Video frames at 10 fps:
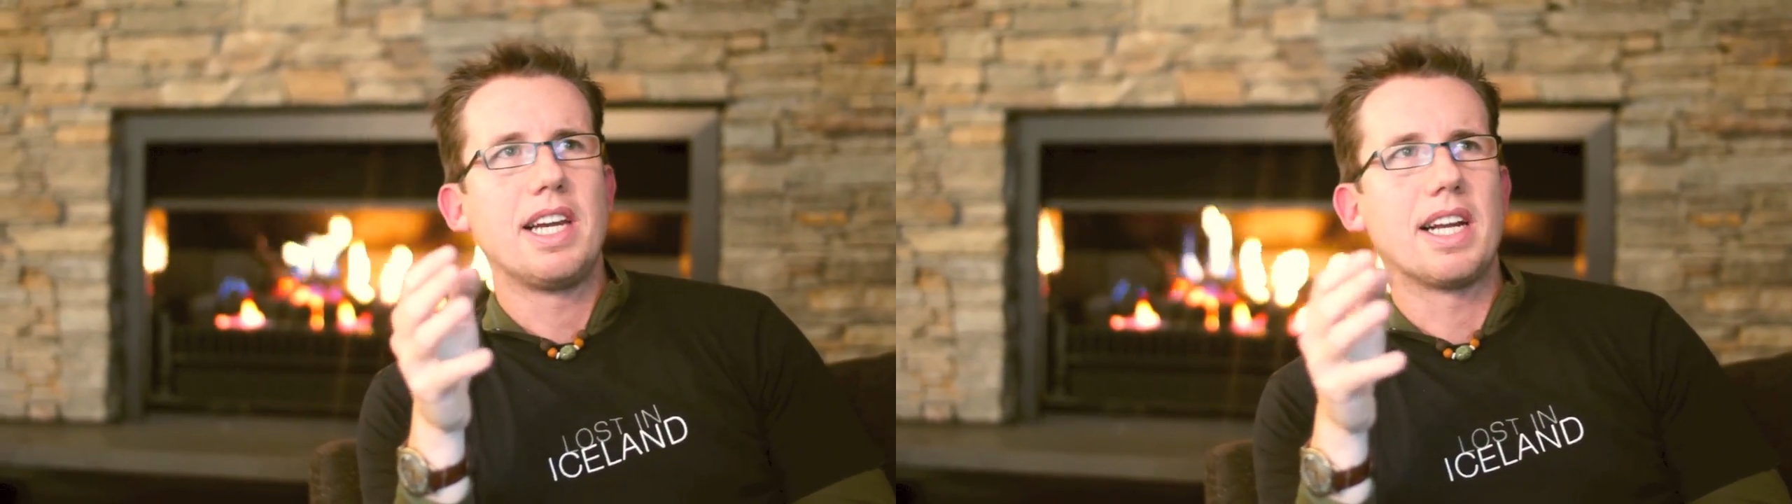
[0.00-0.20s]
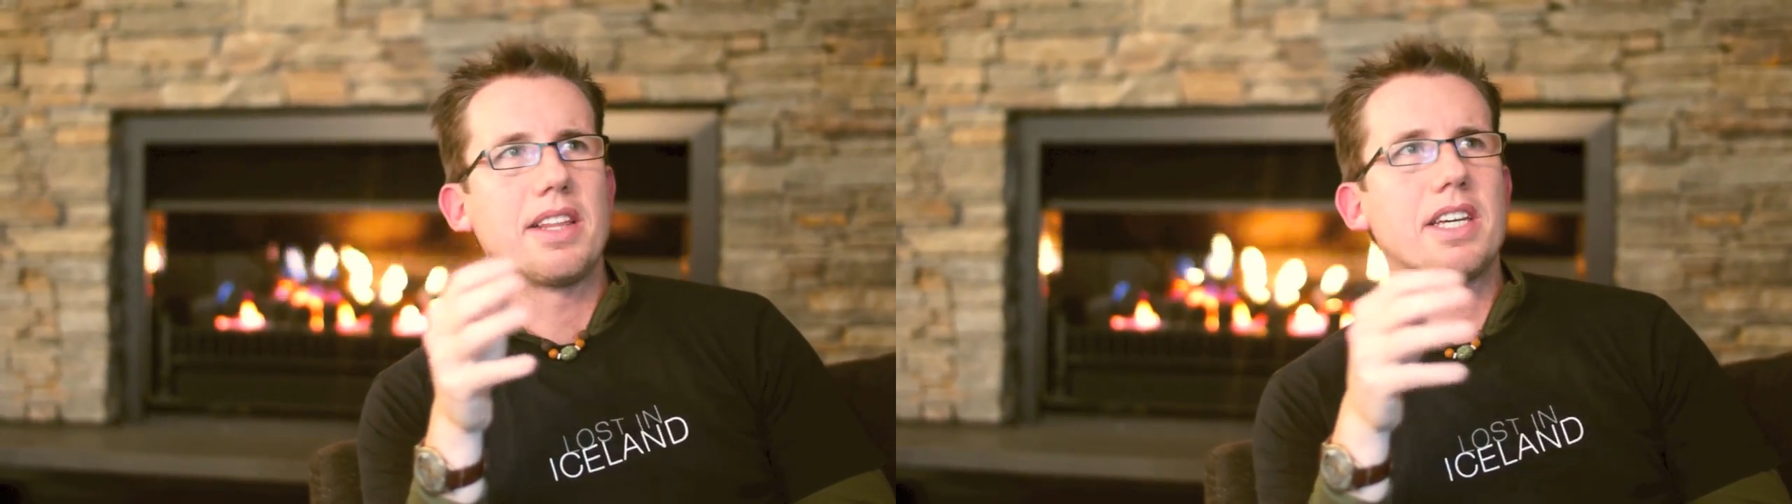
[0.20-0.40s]

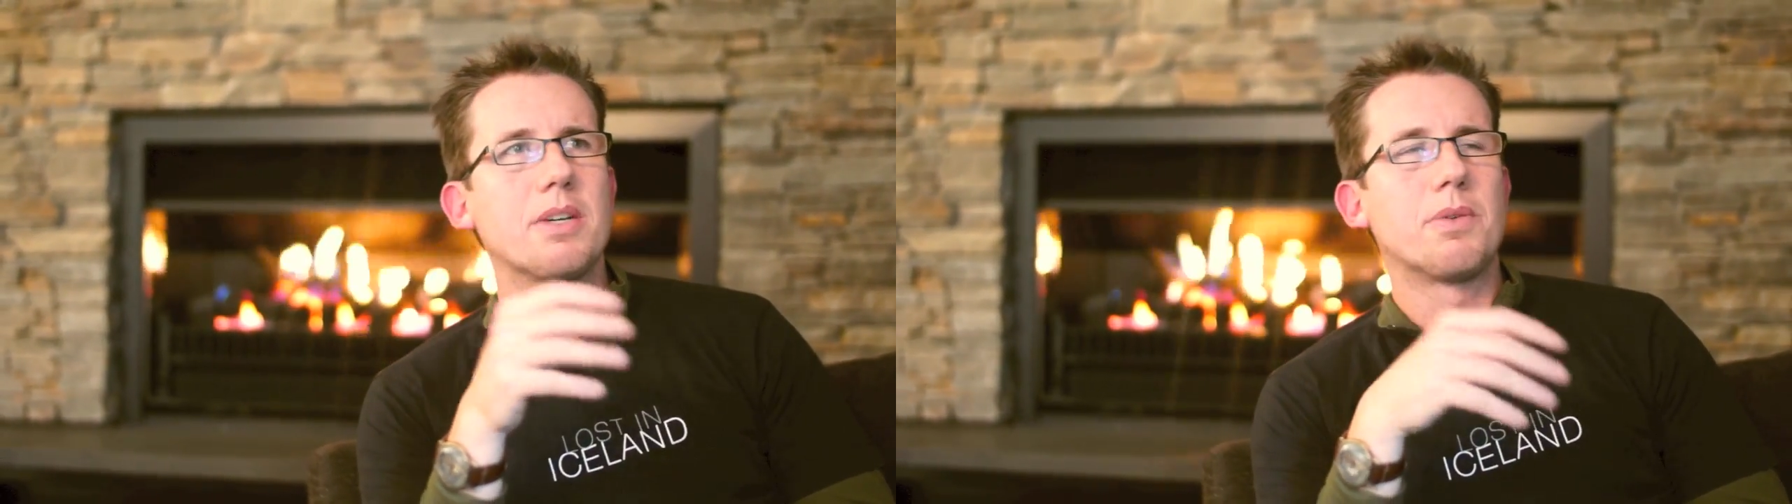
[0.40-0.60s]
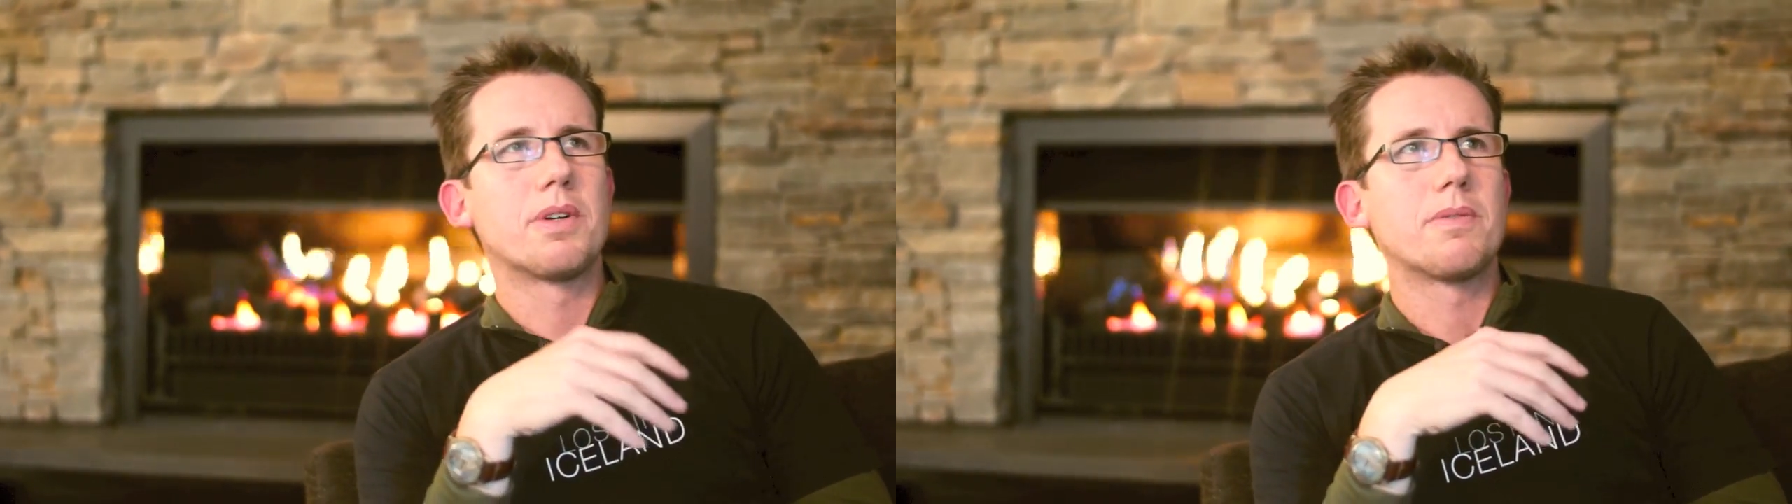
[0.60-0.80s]
And I think it
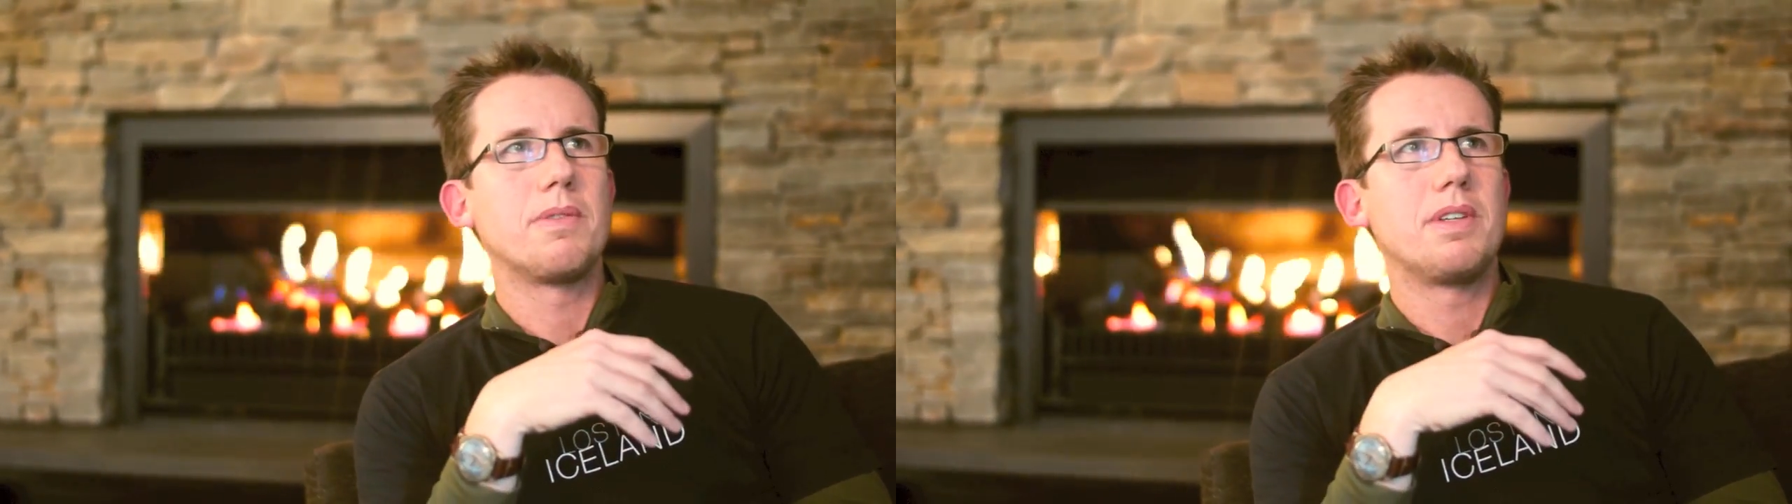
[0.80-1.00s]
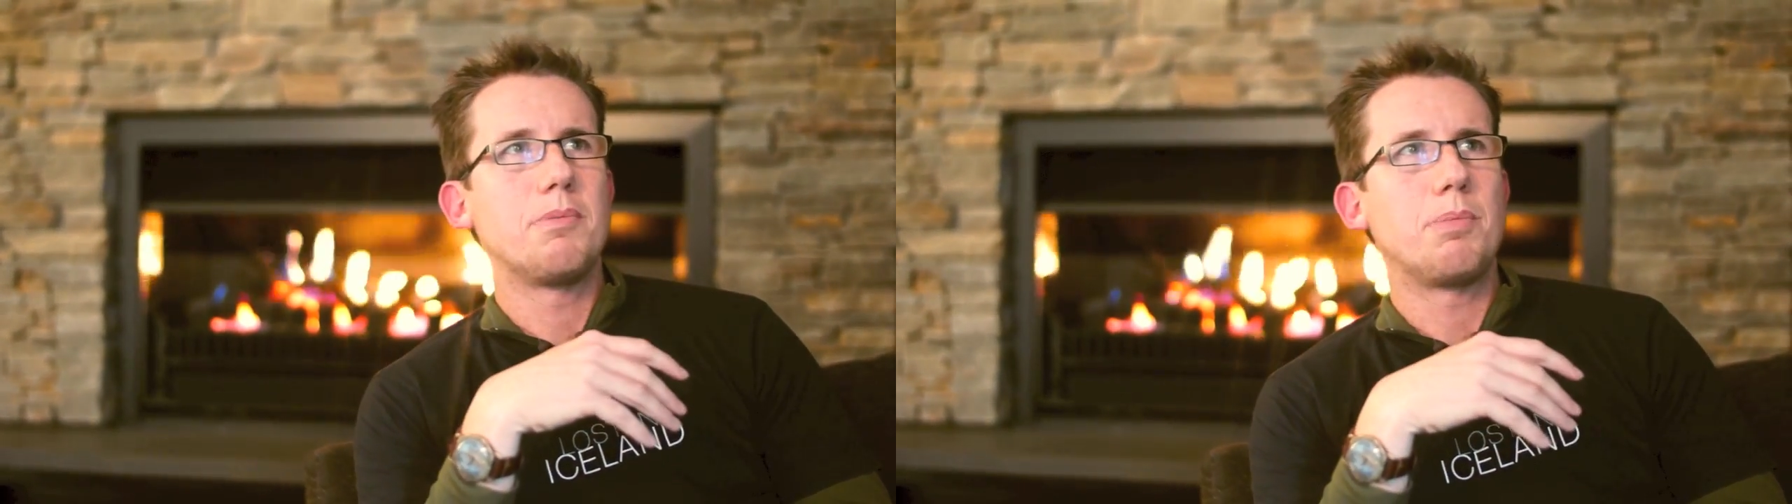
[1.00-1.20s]
will
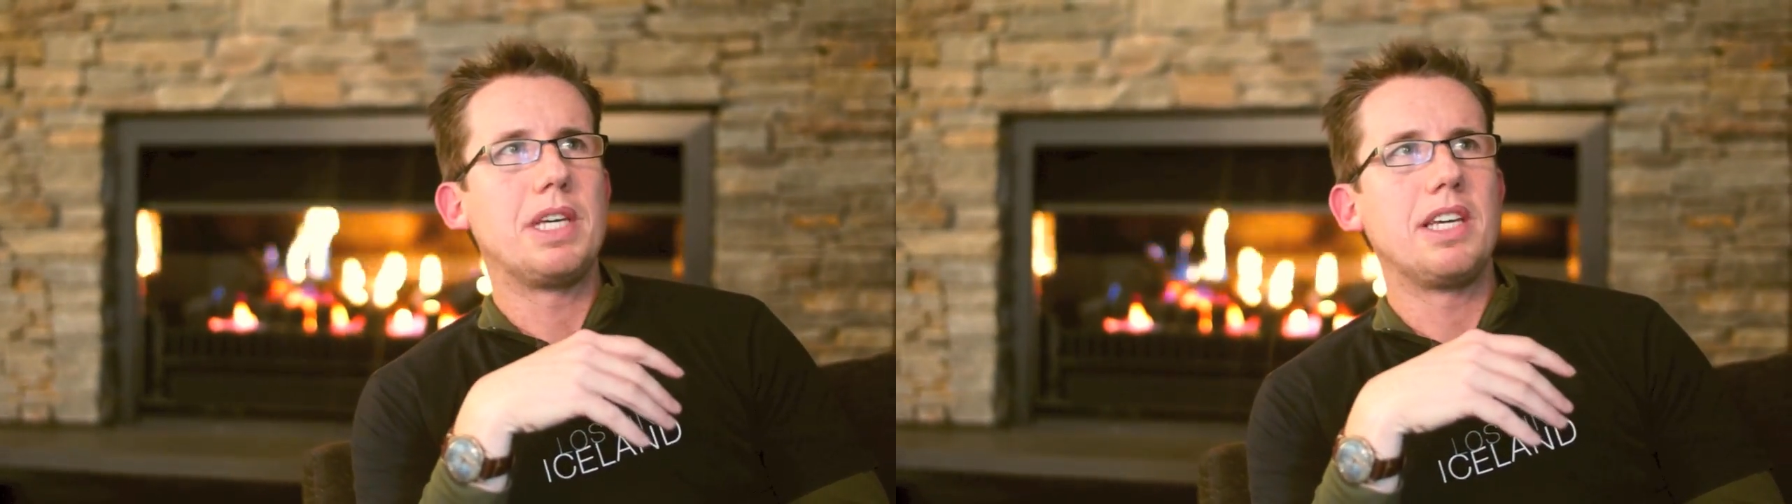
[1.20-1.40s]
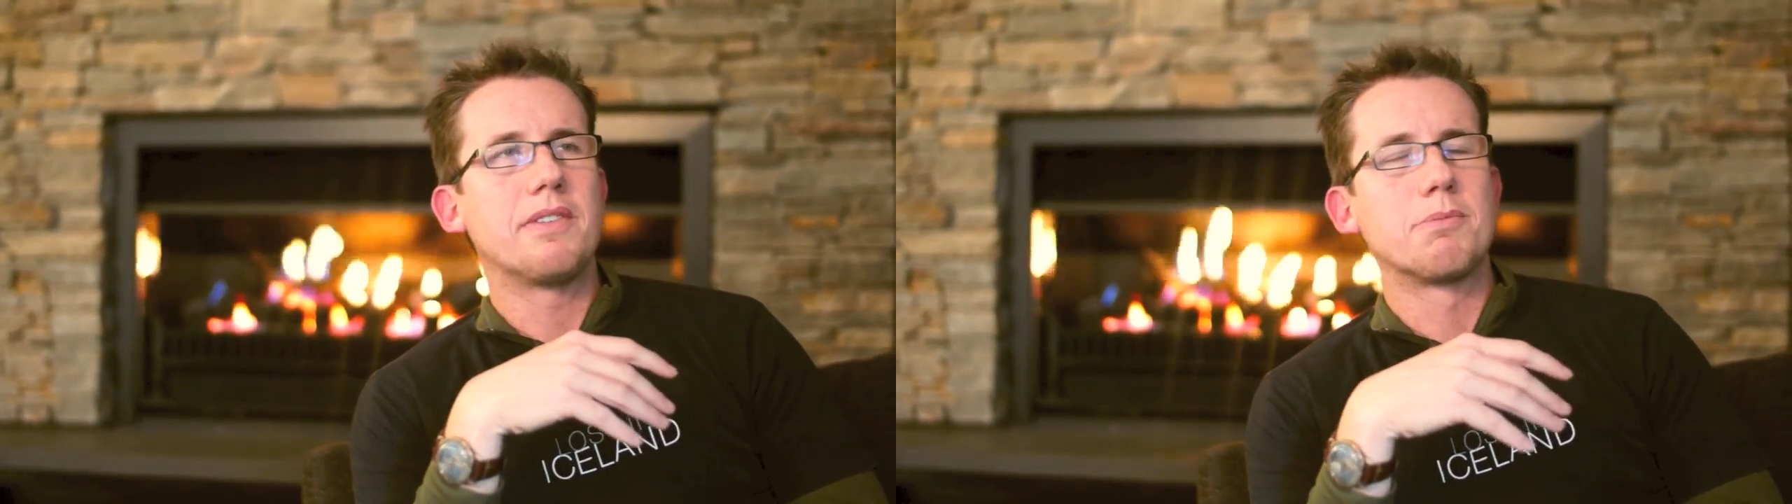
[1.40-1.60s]
be
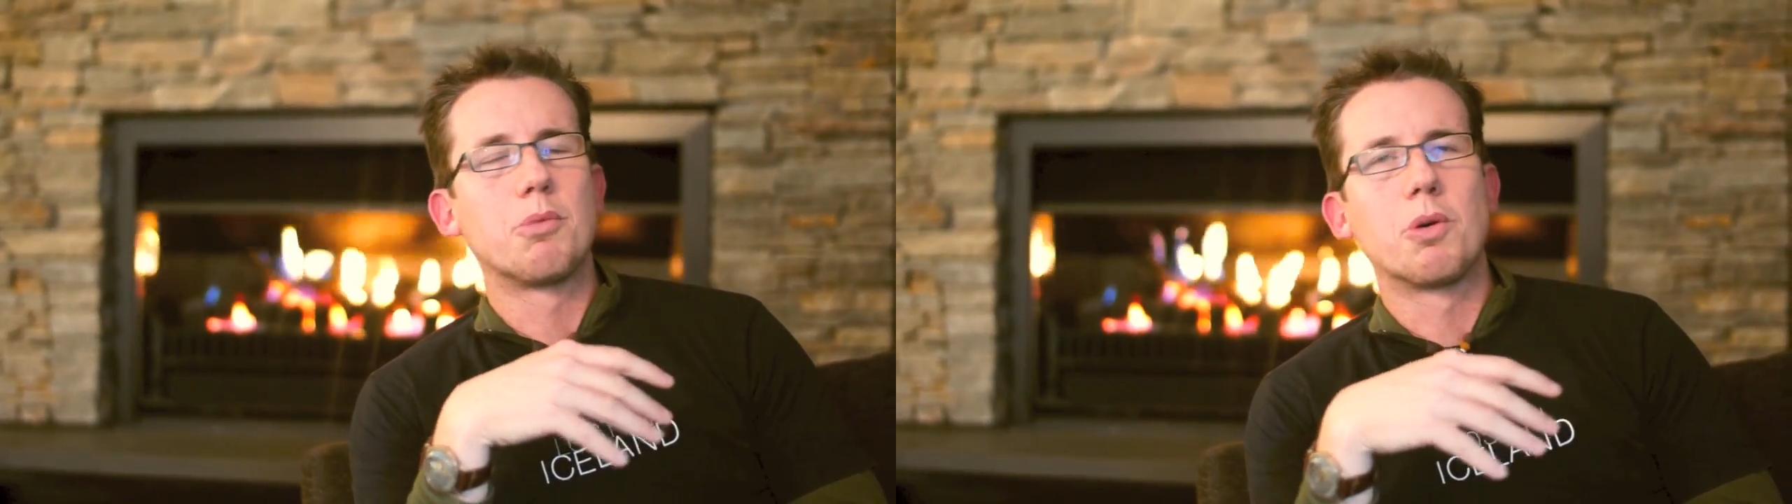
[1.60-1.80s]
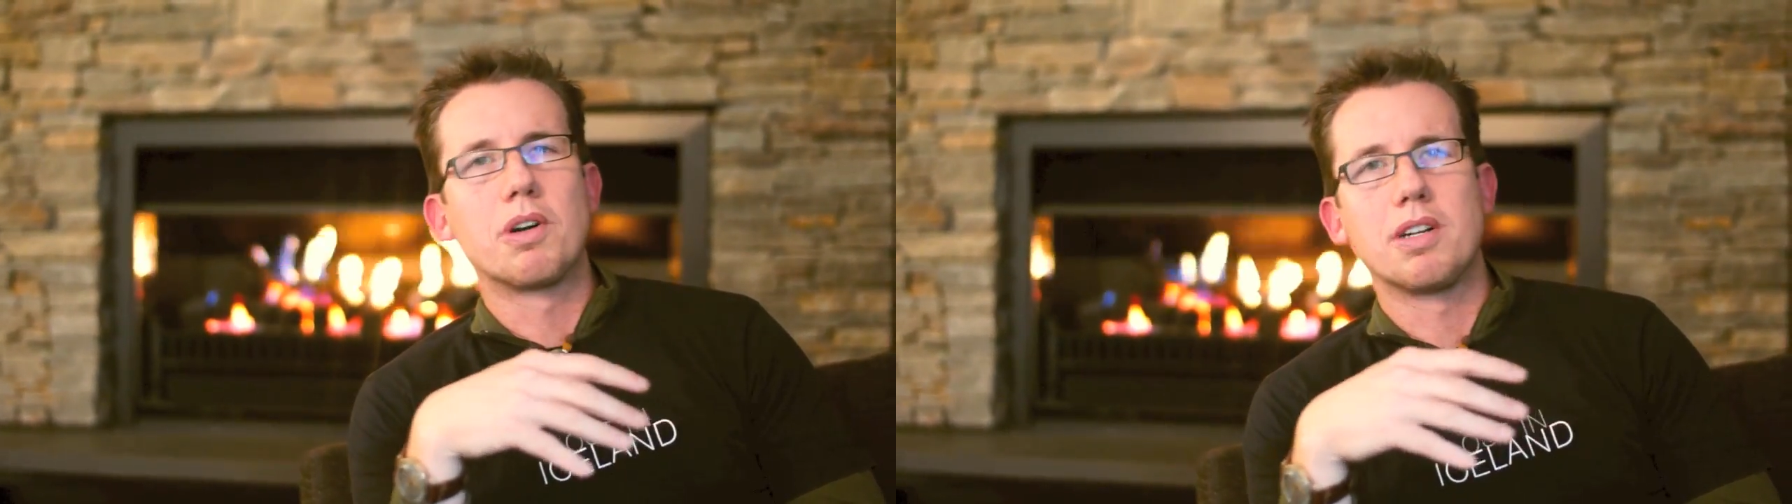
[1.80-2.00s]
even
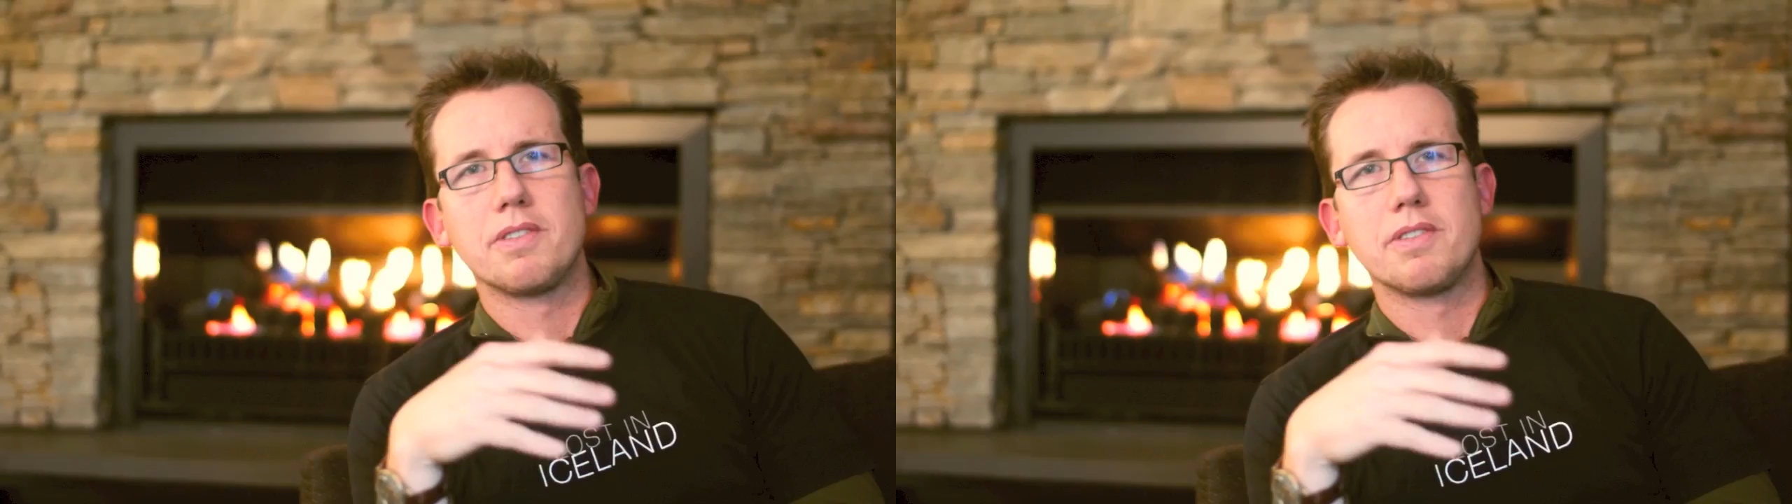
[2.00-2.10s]
more